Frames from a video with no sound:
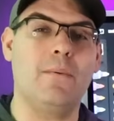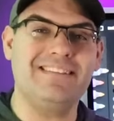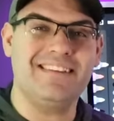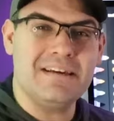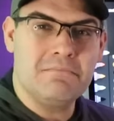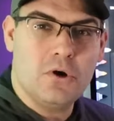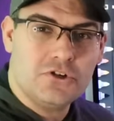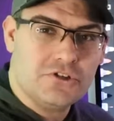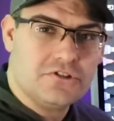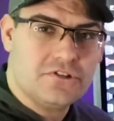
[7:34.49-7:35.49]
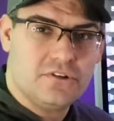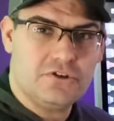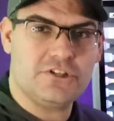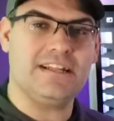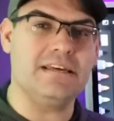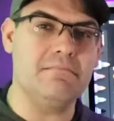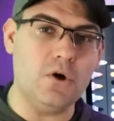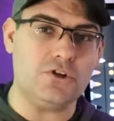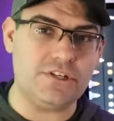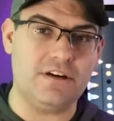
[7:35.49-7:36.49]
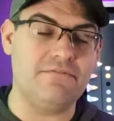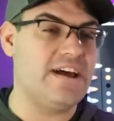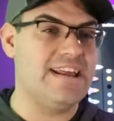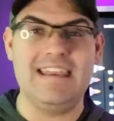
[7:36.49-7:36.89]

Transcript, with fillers: I went to the emotional solution and the emotion of